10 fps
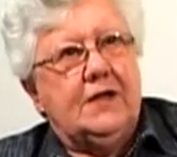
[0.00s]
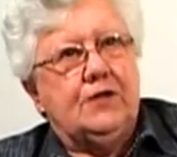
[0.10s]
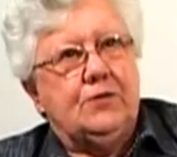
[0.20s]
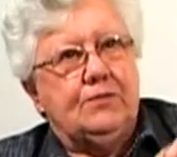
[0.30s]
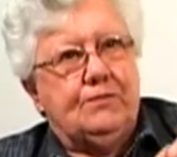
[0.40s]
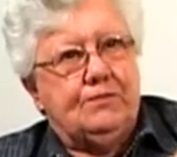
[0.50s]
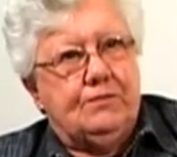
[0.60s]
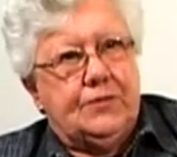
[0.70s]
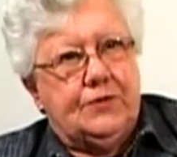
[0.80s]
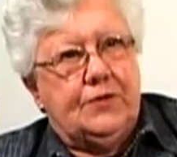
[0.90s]
you
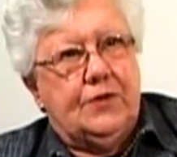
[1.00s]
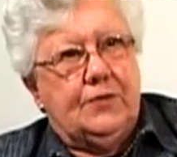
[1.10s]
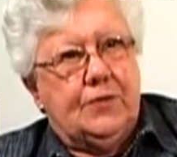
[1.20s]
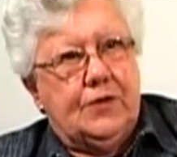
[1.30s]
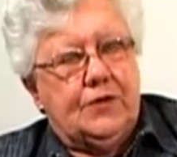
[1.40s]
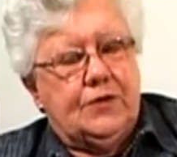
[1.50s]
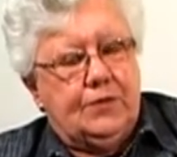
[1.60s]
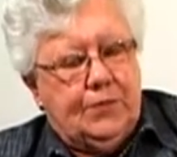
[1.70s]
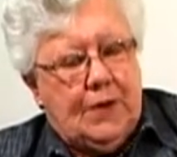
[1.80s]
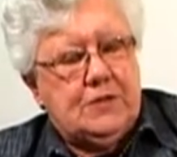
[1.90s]
work, you
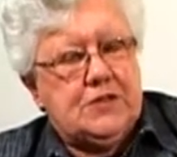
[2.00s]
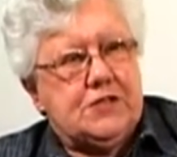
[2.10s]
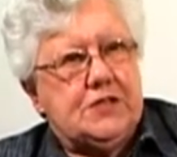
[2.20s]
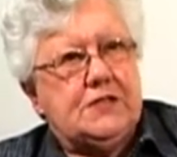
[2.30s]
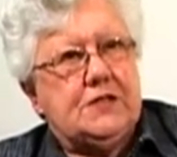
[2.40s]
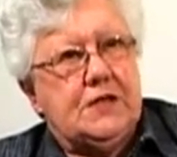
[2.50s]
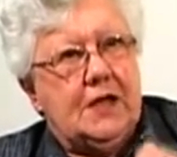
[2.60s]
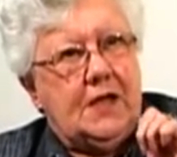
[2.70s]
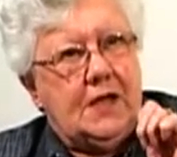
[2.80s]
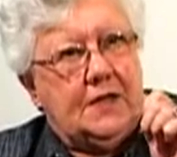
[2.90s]
publish it,
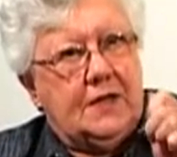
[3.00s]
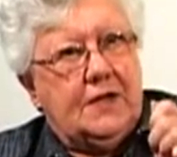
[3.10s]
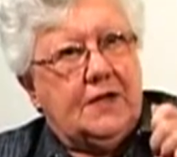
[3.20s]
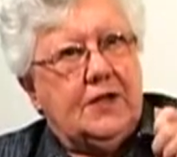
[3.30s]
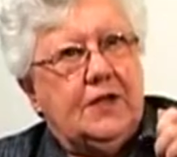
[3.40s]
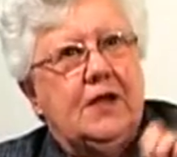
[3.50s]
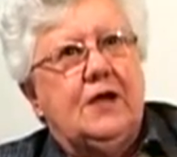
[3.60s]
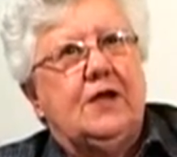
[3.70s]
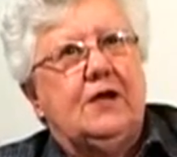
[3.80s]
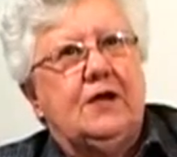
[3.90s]
and then
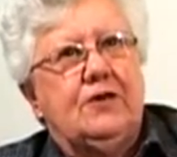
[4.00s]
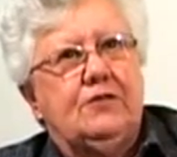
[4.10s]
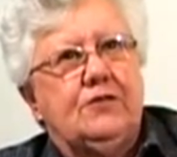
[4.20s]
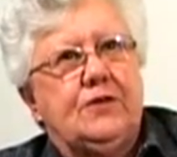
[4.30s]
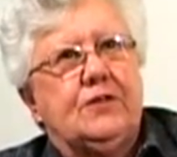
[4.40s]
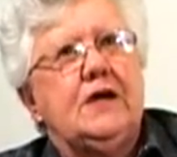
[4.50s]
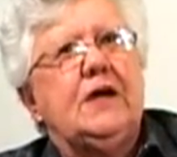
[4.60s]
go further.